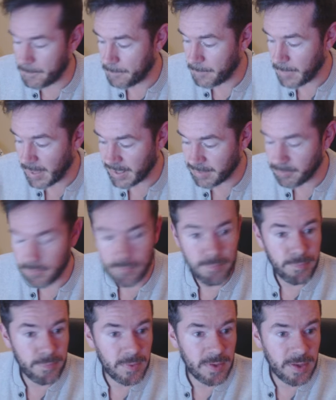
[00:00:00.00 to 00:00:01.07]
Let's
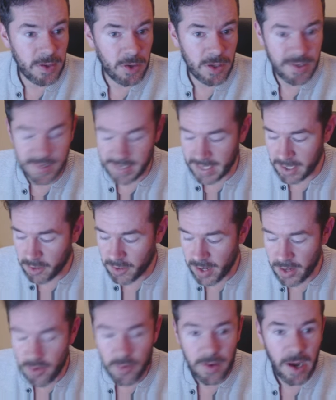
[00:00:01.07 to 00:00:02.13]
see, create a
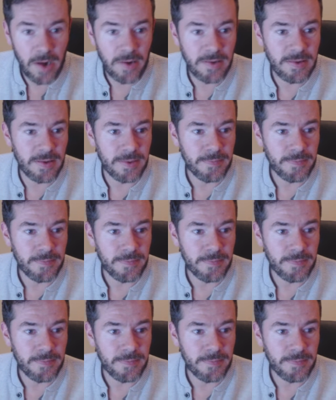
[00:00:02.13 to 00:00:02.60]
new character.